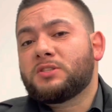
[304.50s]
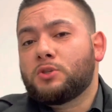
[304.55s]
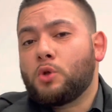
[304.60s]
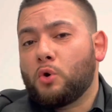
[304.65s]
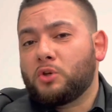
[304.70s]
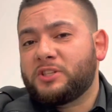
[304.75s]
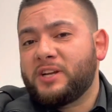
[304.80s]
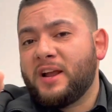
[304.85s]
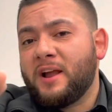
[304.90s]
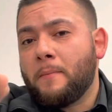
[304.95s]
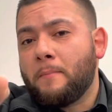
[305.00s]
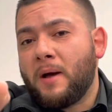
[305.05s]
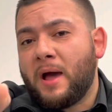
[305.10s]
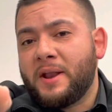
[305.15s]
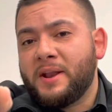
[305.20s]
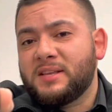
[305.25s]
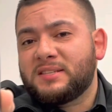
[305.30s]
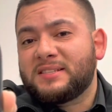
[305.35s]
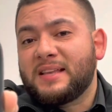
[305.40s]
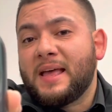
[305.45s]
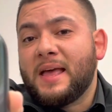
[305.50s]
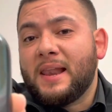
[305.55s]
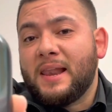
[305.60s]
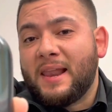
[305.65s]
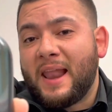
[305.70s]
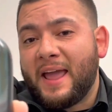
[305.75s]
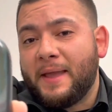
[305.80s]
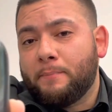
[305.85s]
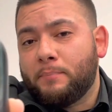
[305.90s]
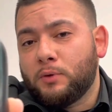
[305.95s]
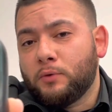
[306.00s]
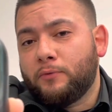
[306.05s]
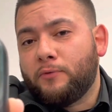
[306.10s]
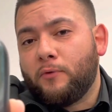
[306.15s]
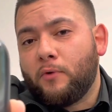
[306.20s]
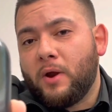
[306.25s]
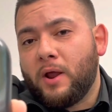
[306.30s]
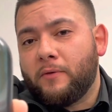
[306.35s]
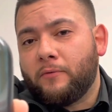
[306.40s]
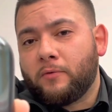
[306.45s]
Dolce & Gabbana's Light Blue
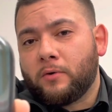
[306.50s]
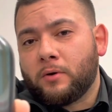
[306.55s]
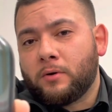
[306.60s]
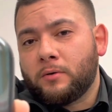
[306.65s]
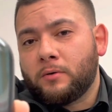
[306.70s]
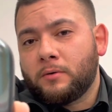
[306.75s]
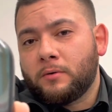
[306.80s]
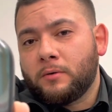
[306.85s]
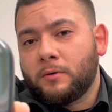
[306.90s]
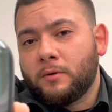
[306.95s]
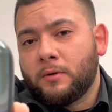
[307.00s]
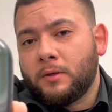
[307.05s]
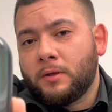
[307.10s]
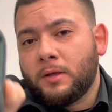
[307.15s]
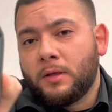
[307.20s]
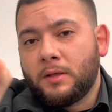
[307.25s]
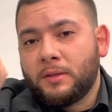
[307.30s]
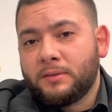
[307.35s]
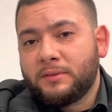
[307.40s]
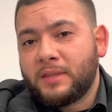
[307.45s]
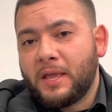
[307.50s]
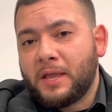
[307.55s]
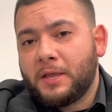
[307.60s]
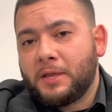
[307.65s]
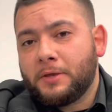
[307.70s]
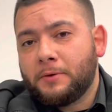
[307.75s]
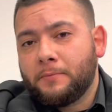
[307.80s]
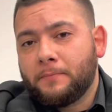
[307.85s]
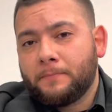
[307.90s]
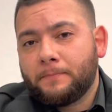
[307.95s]
Forever. Thank you.